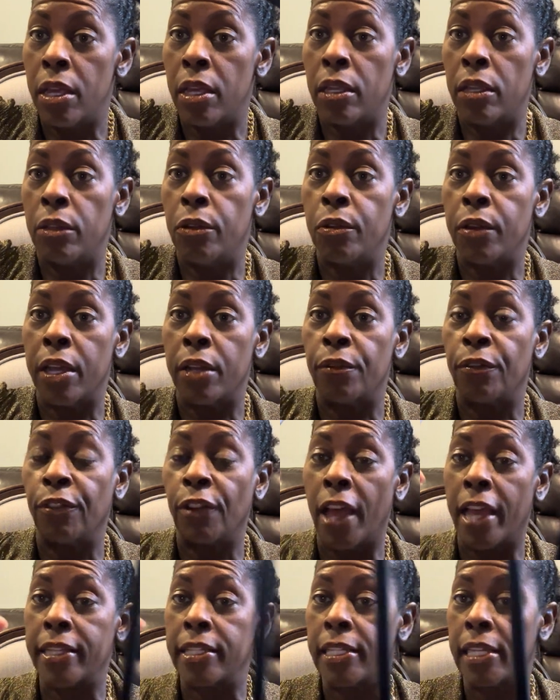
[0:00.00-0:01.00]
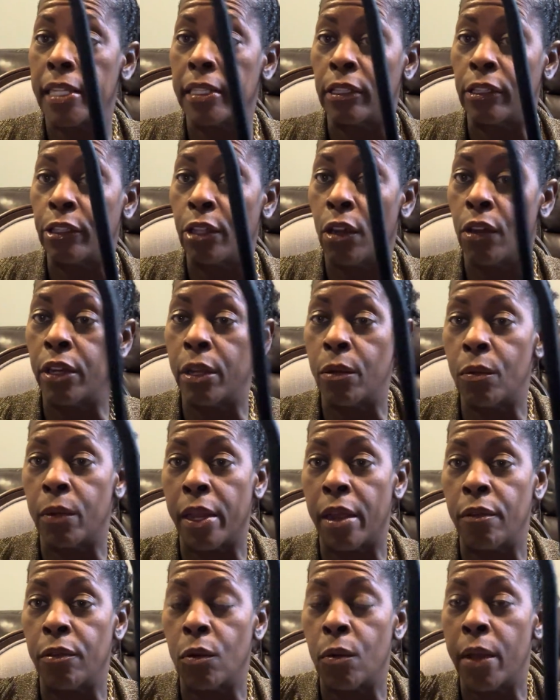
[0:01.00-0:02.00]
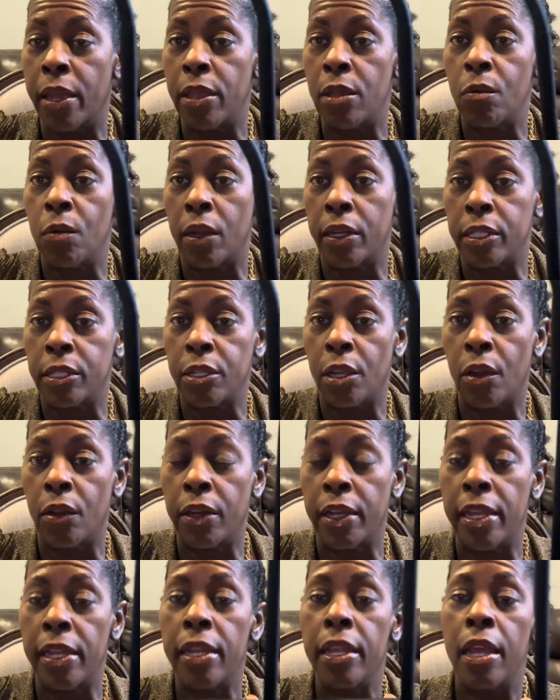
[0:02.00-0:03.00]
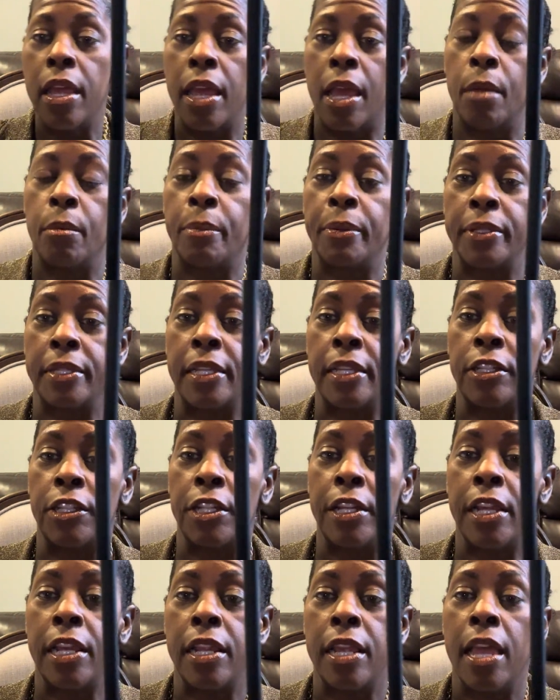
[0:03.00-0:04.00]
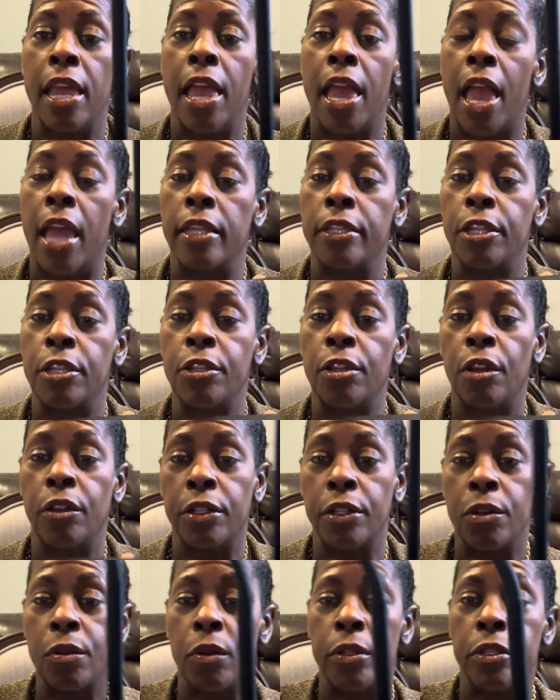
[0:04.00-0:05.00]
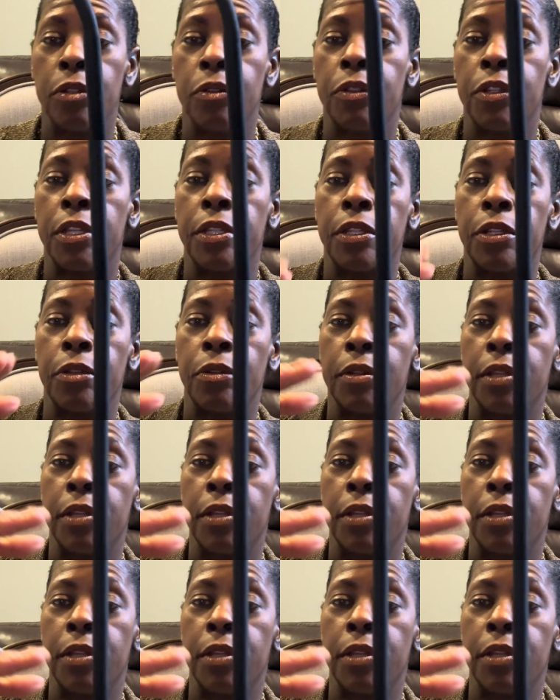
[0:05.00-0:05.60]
you can flex it and turn it whatever way you want to turn it and position it. And to turn it on, you just do